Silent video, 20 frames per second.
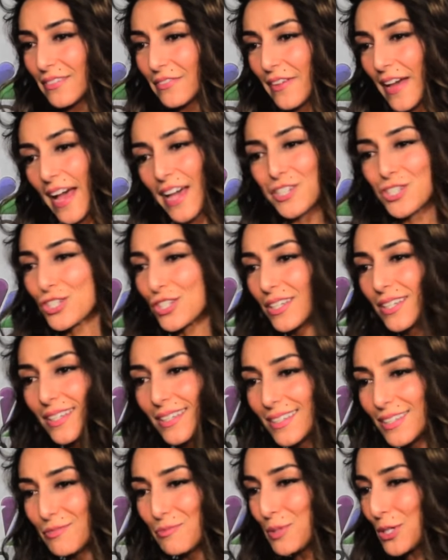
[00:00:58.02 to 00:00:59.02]
fashion
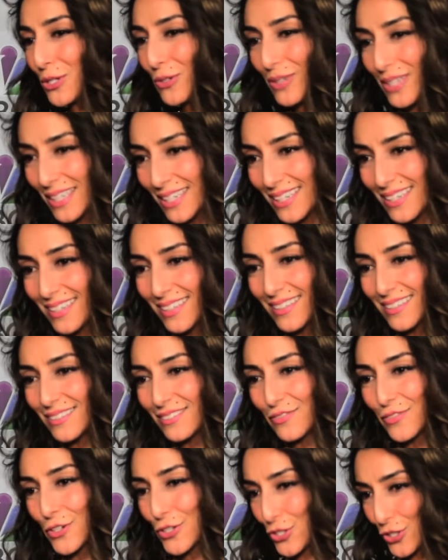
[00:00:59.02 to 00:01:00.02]
and beauty,
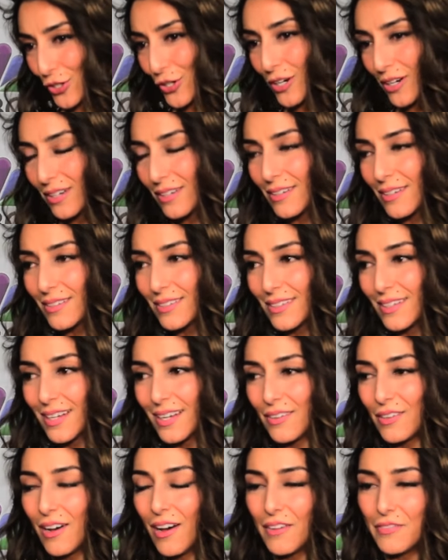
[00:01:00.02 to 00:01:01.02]
and for sure
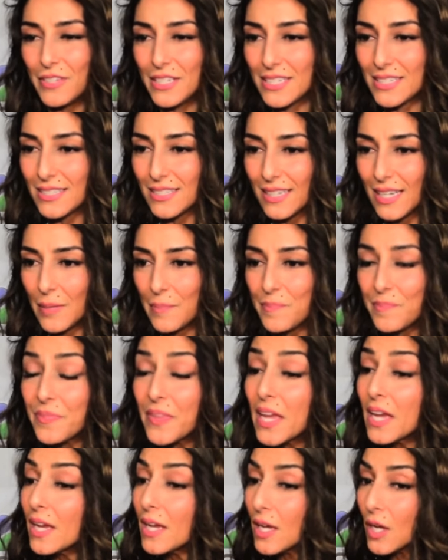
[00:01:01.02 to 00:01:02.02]
uh, something for everyone. It's
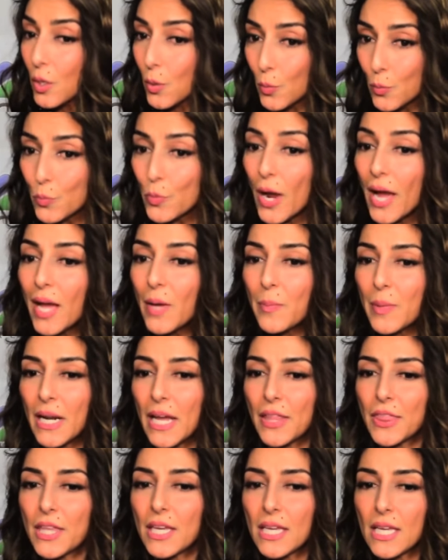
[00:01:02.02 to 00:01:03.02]
relatable, right? But
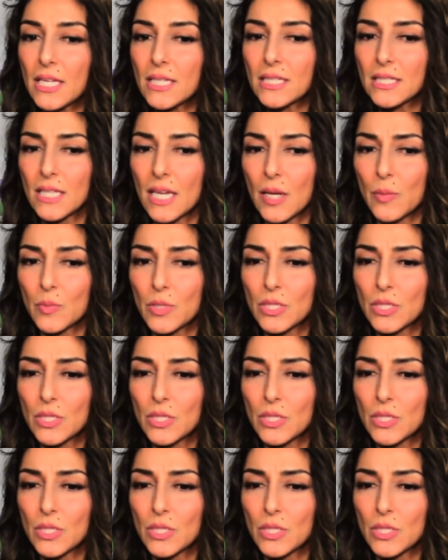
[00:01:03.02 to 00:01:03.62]
I think it's um,